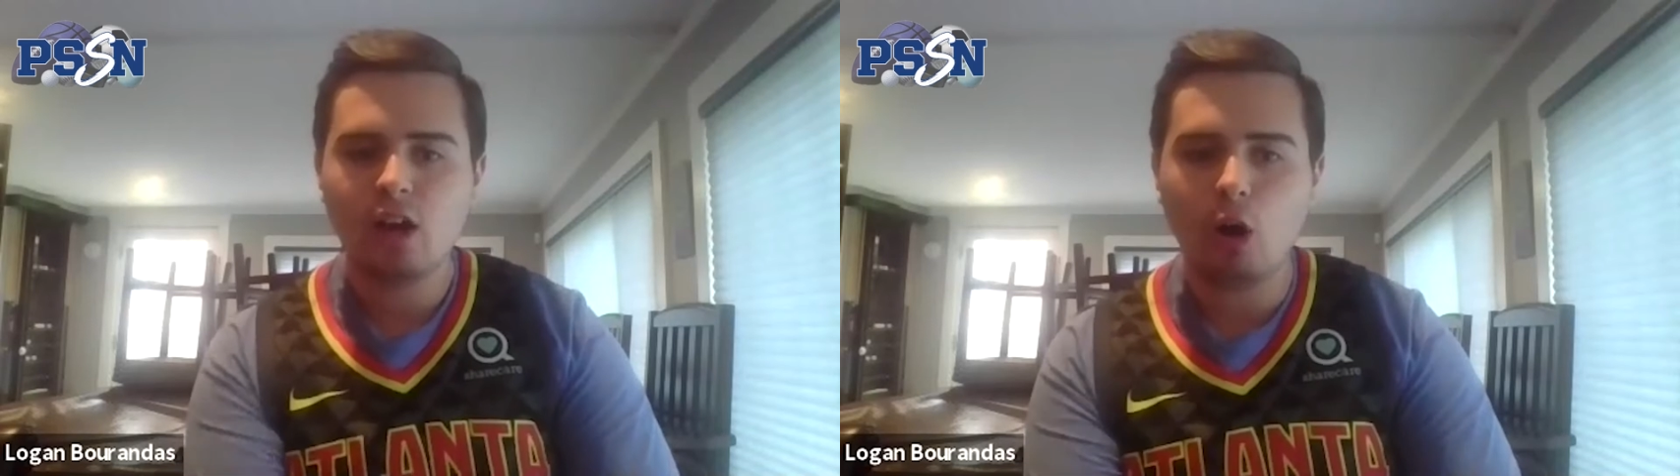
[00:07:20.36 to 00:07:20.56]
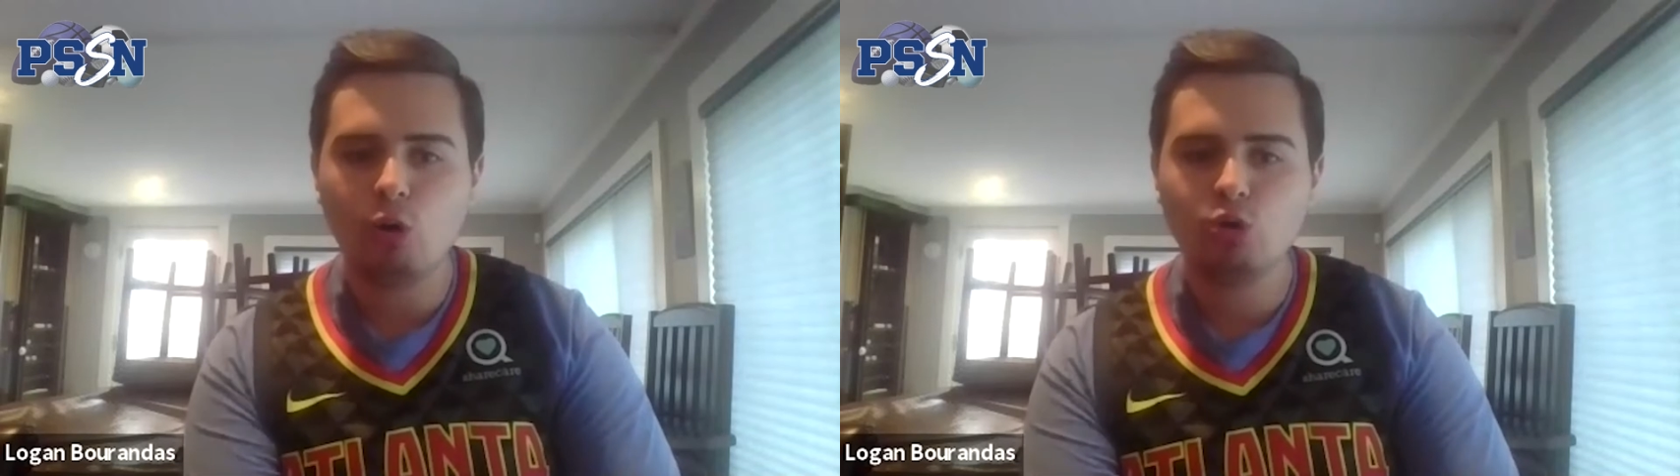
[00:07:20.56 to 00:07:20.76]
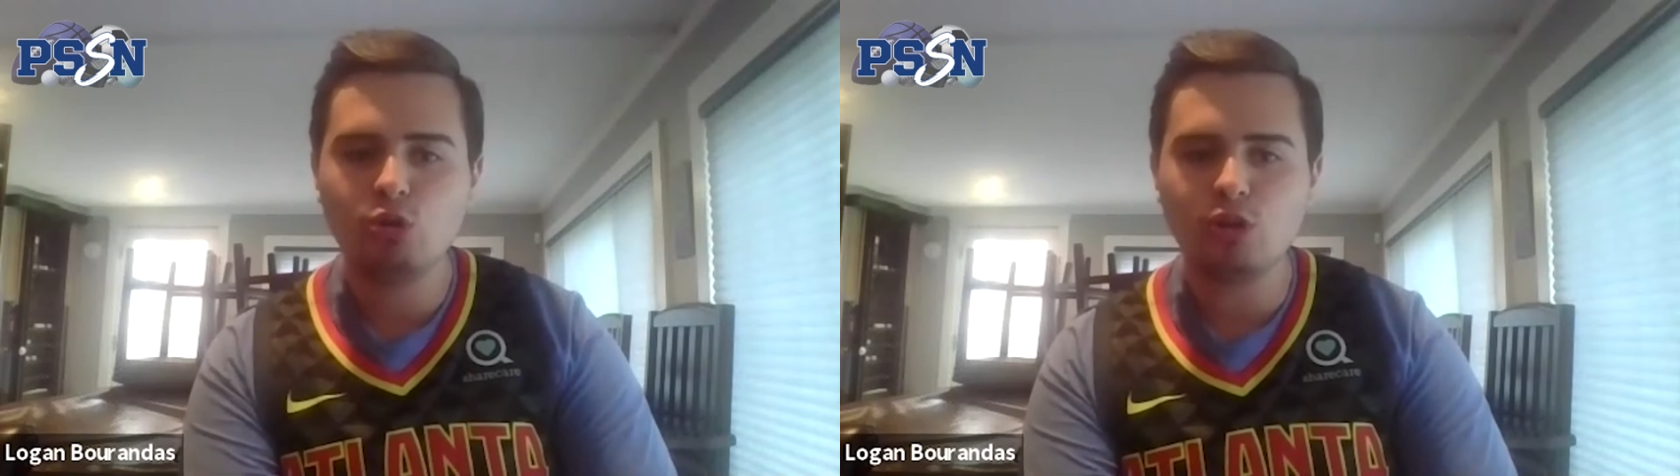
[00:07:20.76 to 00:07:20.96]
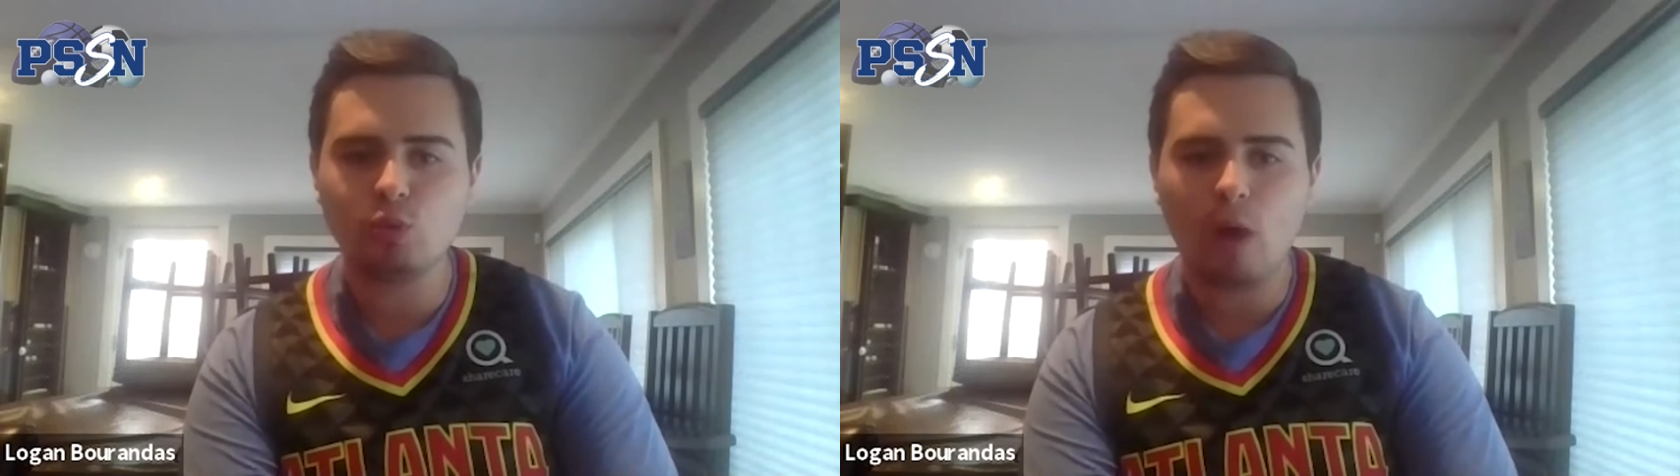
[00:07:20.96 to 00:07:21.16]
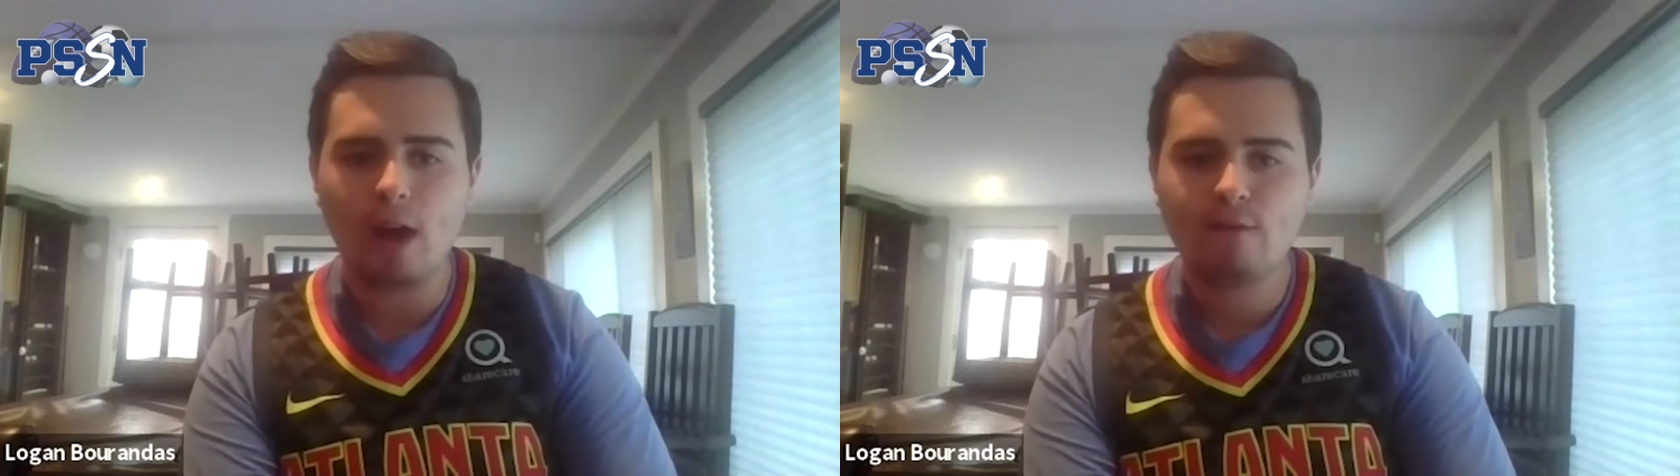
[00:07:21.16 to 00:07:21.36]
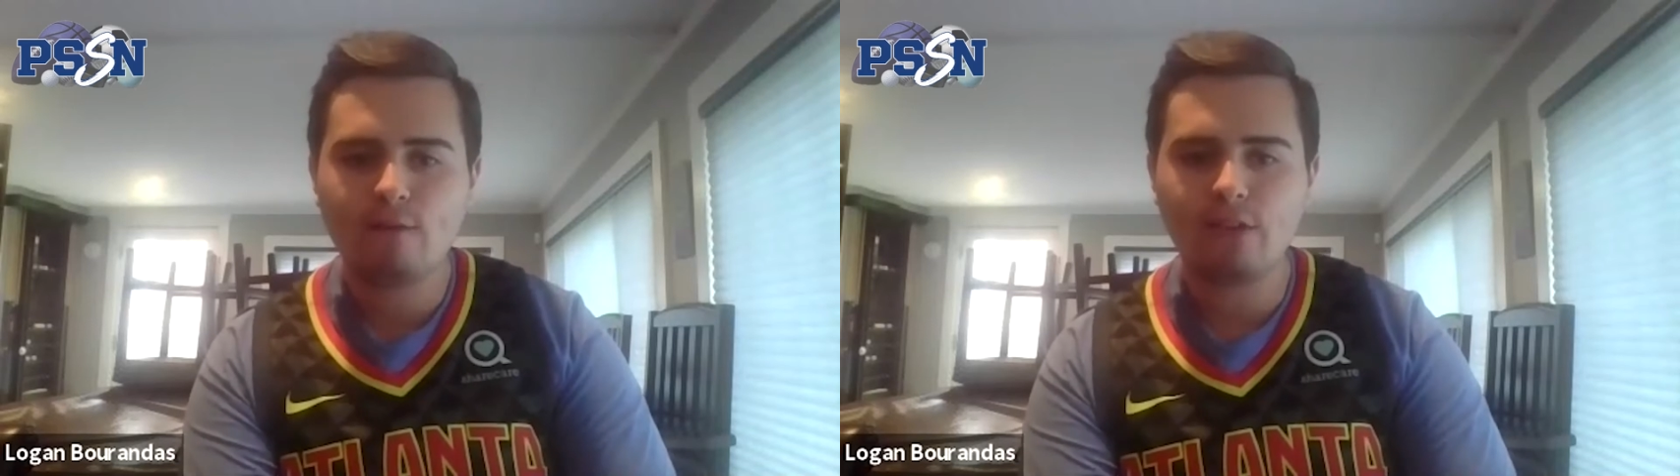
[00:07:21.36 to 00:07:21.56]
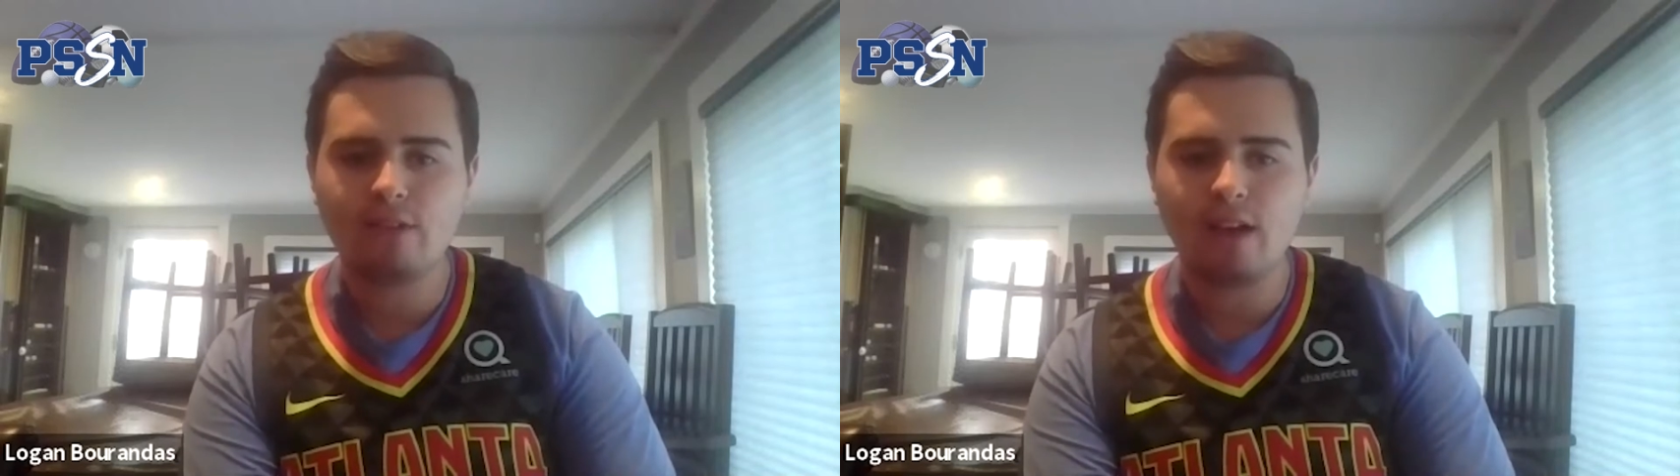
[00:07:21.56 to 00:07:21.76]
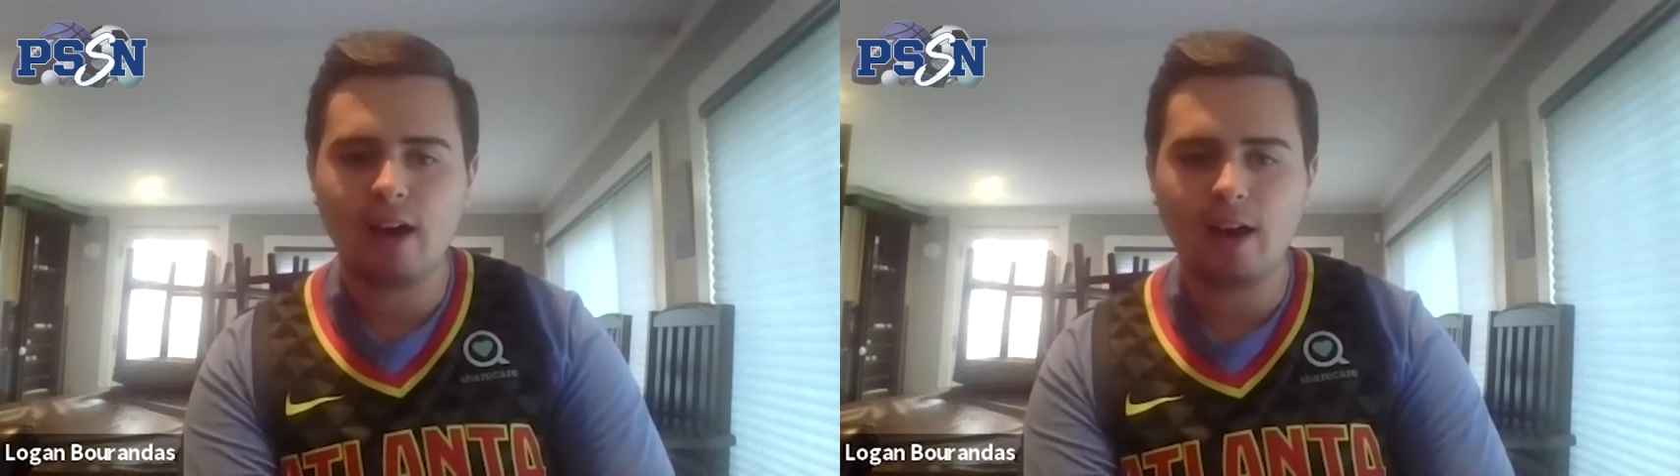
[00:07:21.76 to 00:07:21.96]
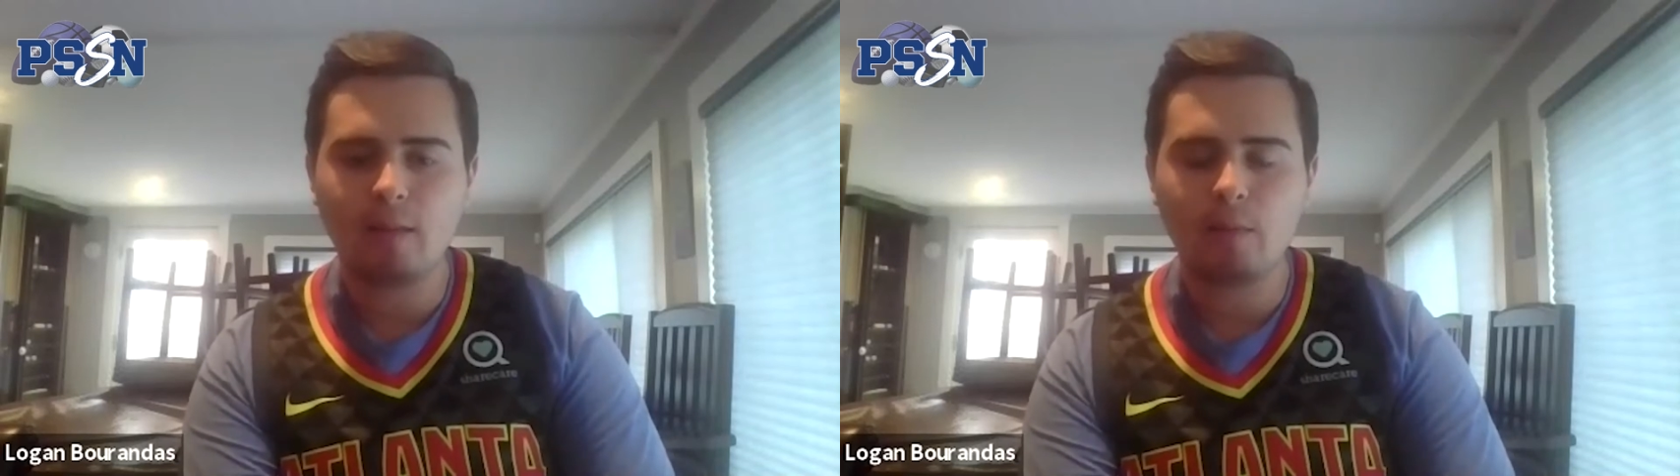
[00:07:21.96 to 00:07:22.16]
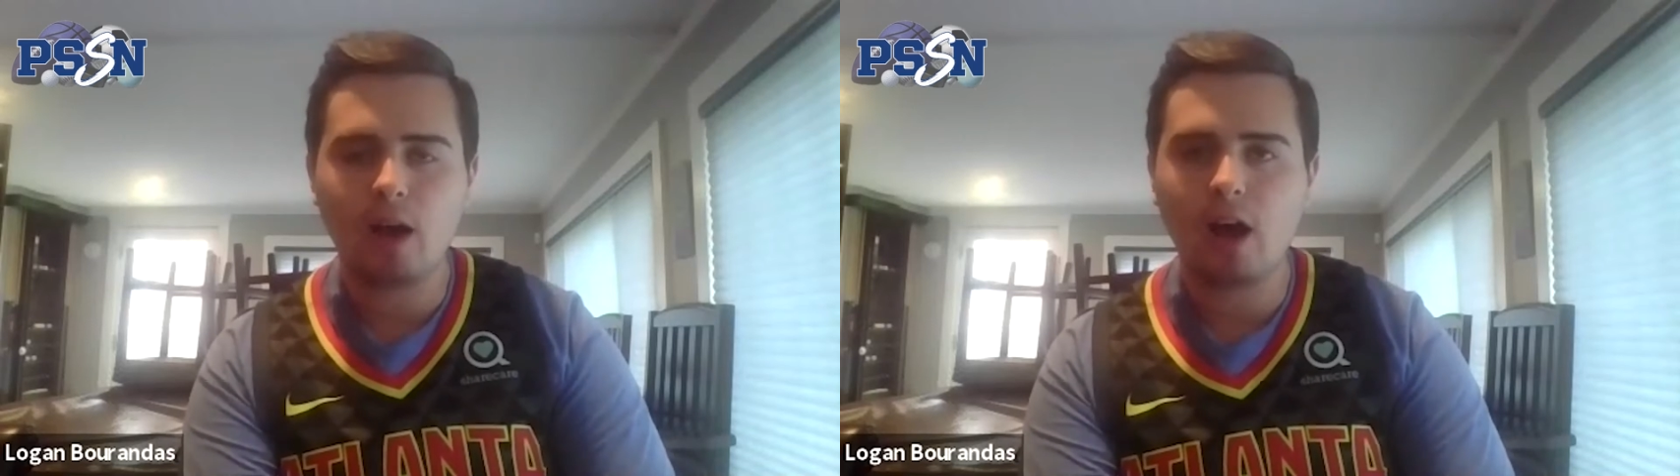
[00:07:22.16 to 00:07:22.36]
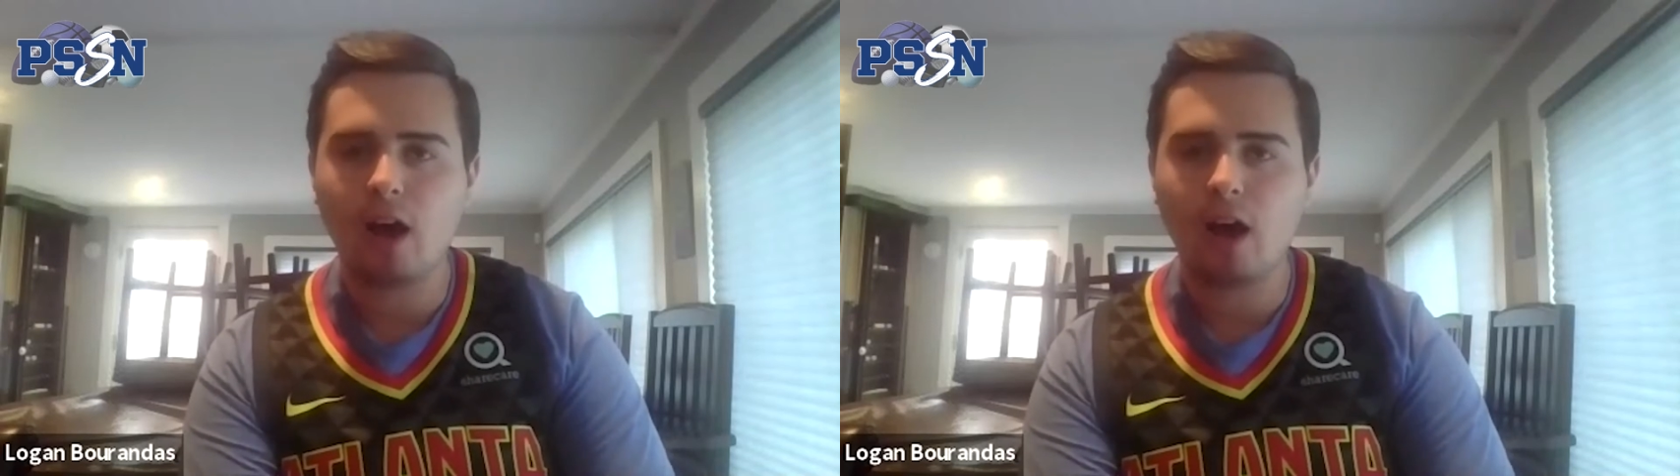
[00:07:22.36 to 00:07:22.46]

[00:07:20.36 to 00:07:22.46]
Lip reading: Ozuna's wife at the time